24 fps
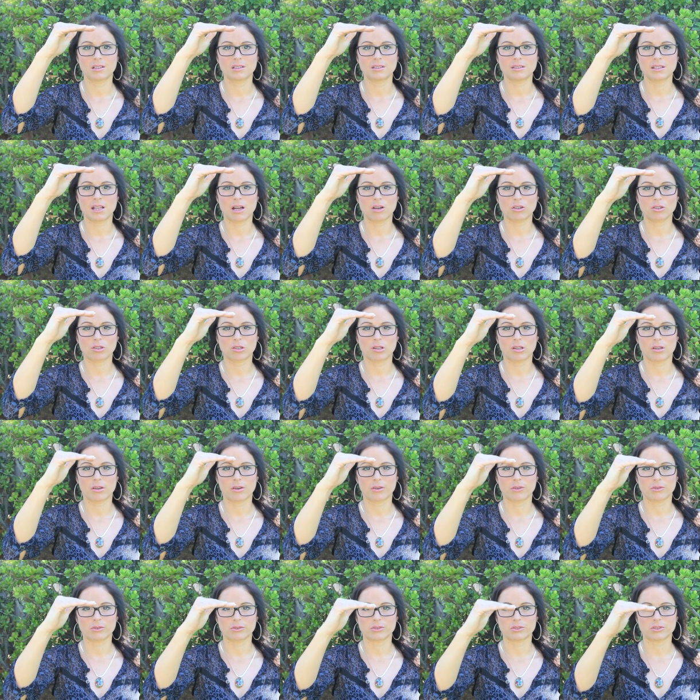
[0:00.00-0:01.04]
Now
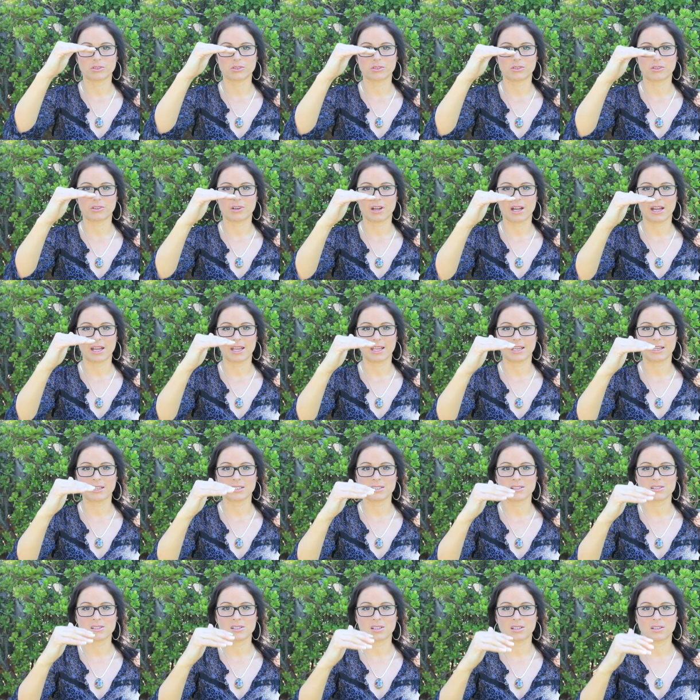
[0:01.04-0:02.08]
close your
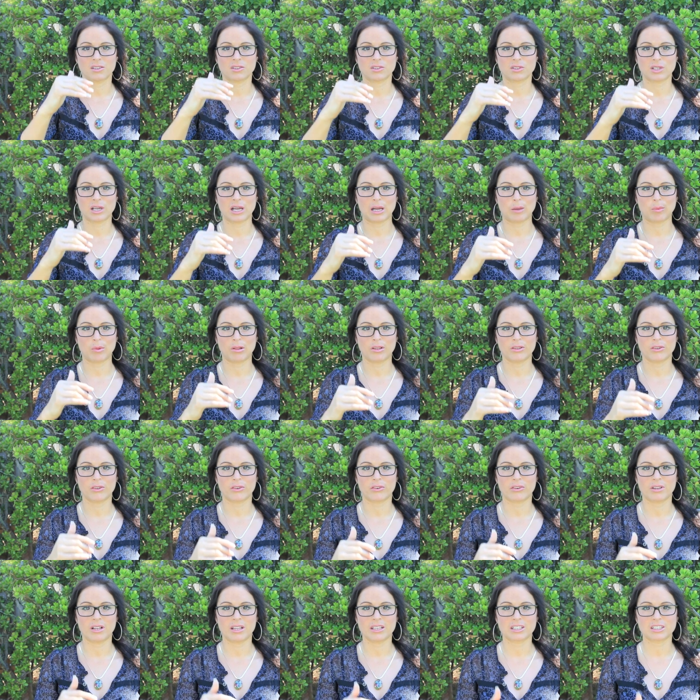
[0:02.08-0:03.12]
eyes and double your
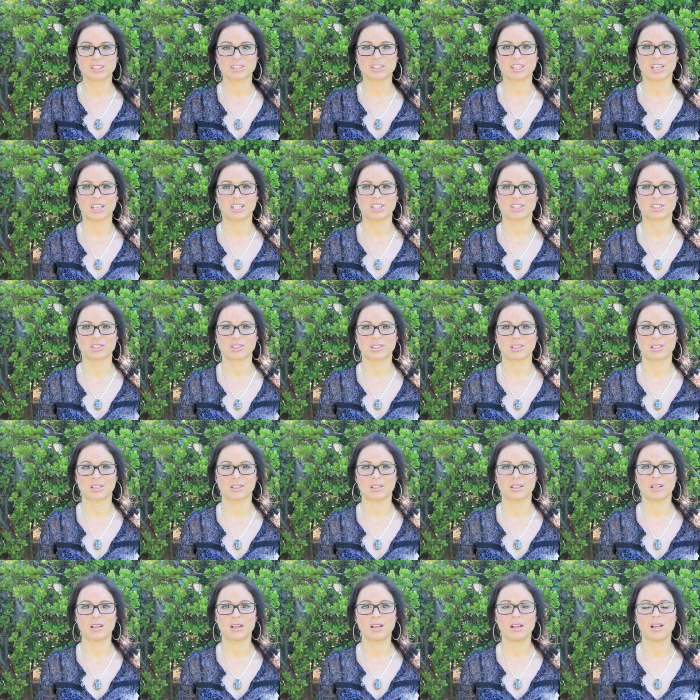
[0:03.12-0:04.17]
relaxation.
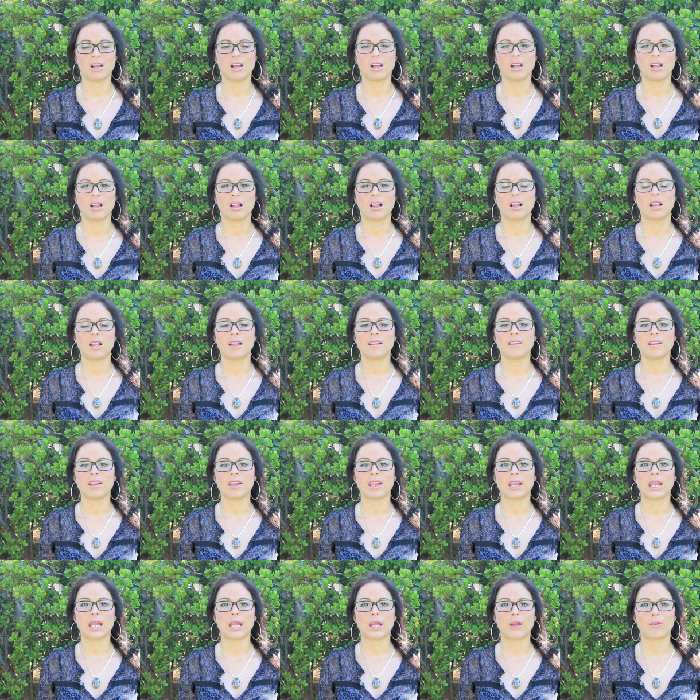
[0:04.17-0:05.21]
Let
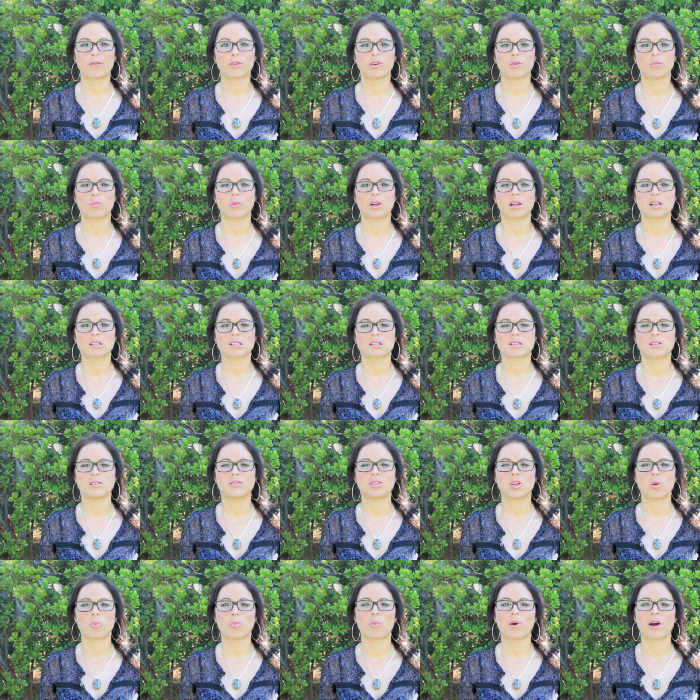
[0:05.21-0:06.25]
every muscle in
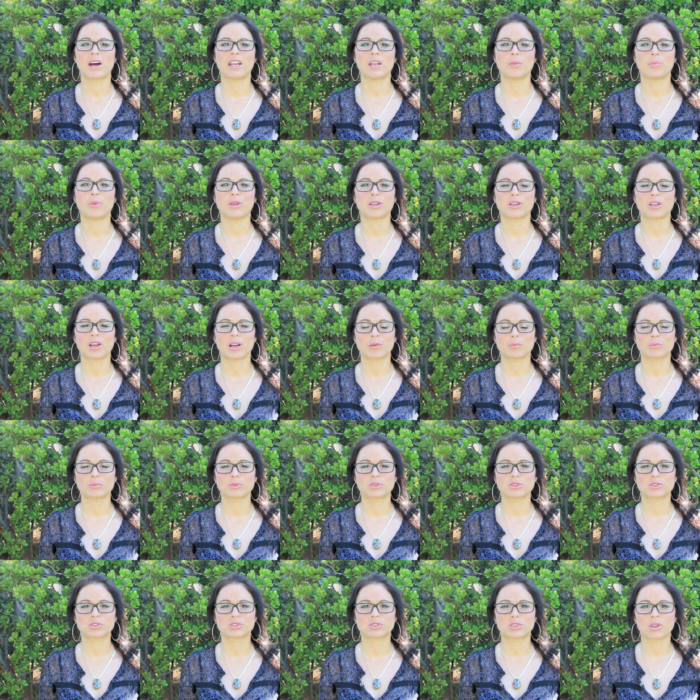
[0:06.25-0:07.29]
your body become
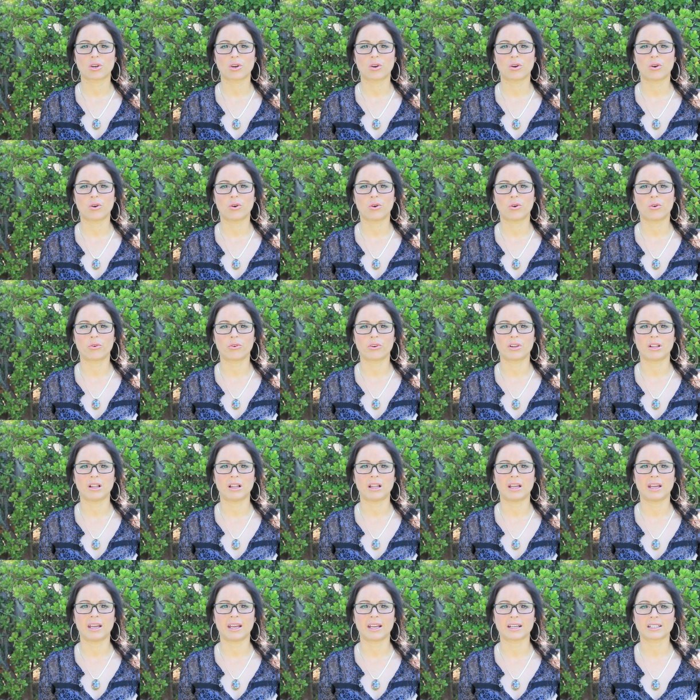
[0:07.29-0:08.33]
so
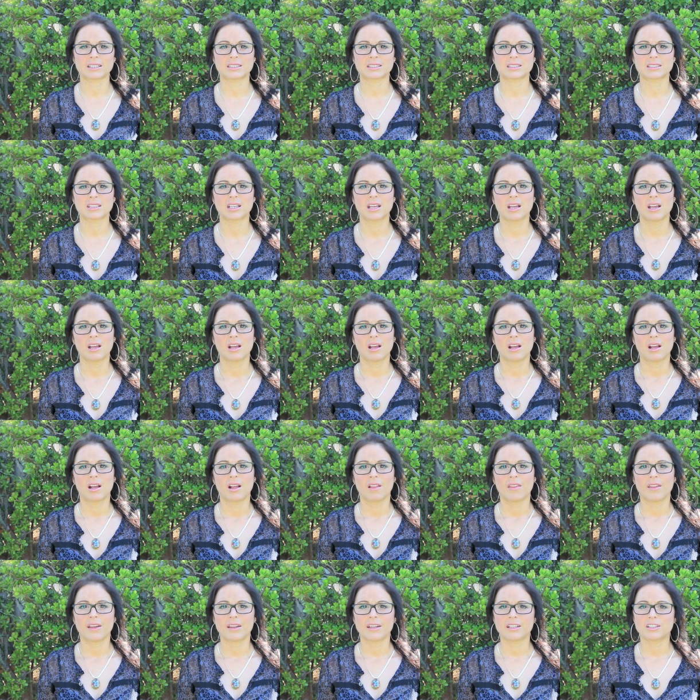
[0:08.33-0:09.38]
relaxed
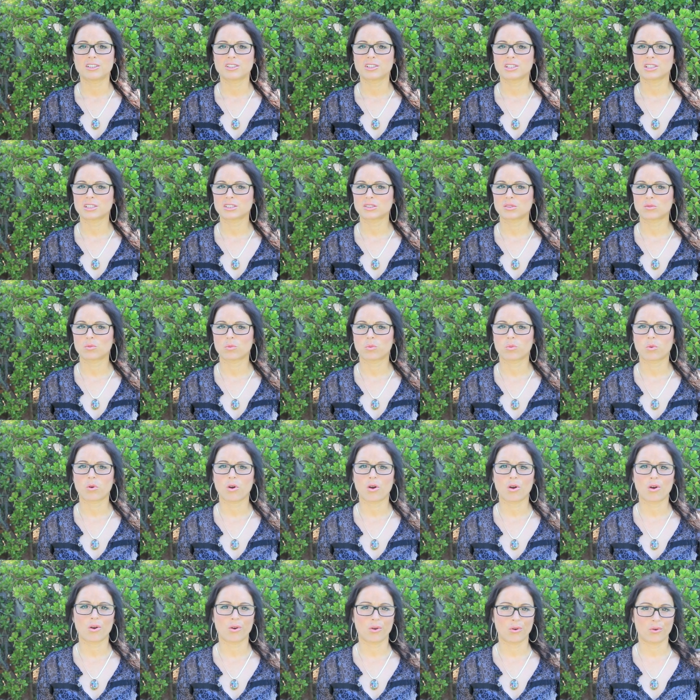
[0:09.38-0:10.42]
that it just
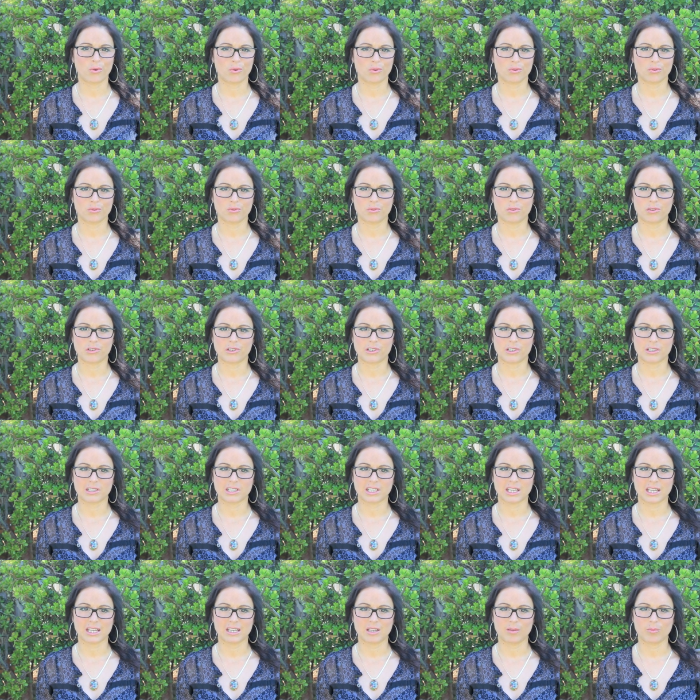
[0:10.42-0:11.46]
won't
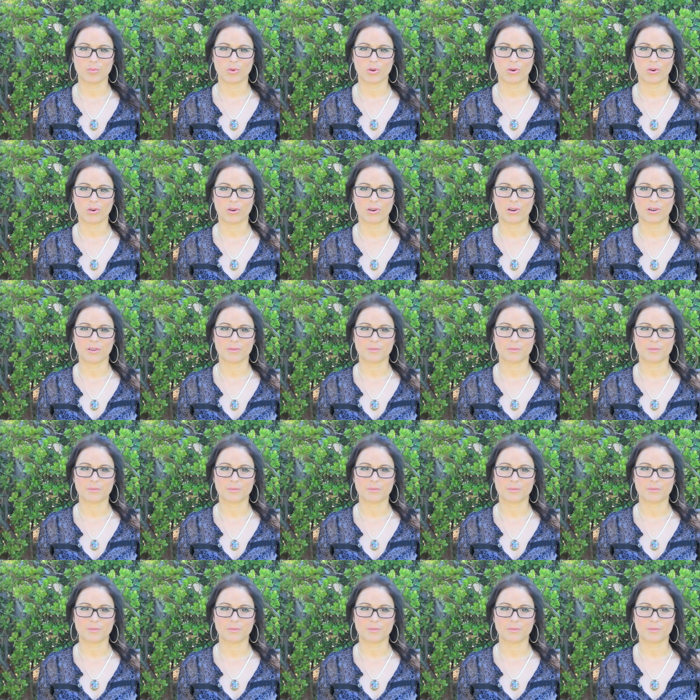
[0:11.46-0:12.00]
work anymore.